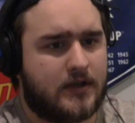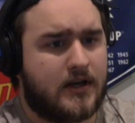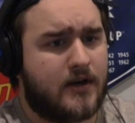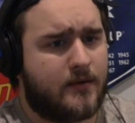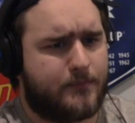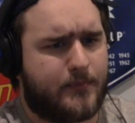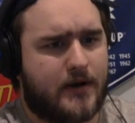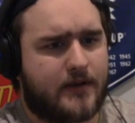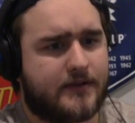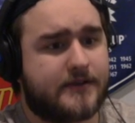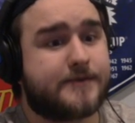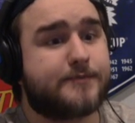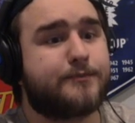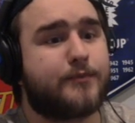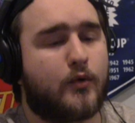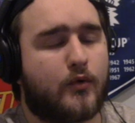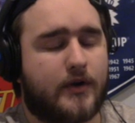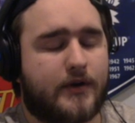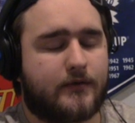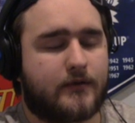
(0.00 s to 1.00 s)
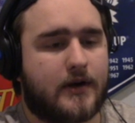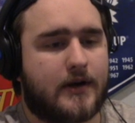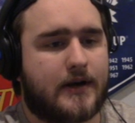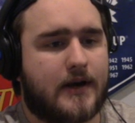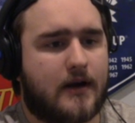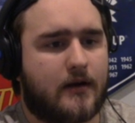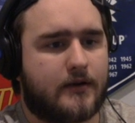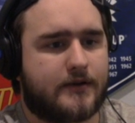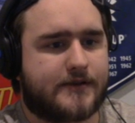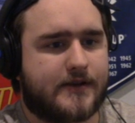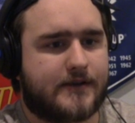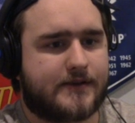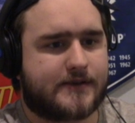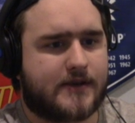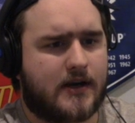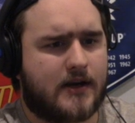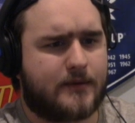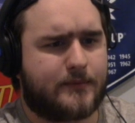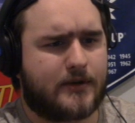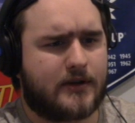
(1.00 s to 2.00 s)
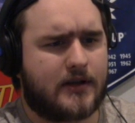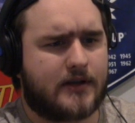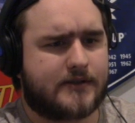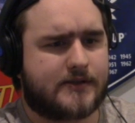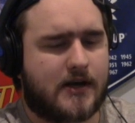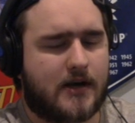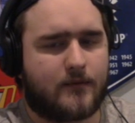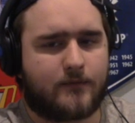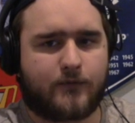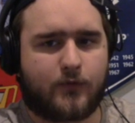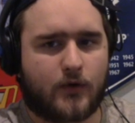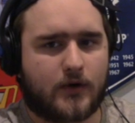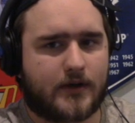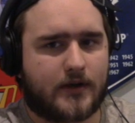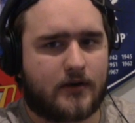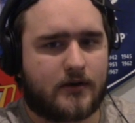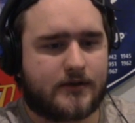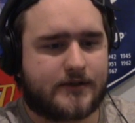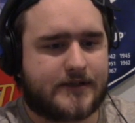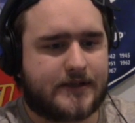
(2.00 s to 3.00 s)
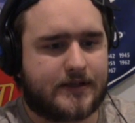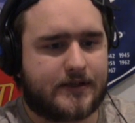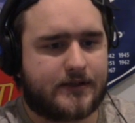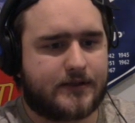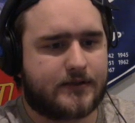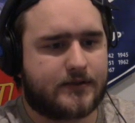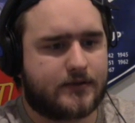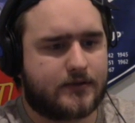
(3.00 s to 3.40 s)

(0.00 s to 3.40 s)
By this point right now, it's got to be like top 4 guaranteed.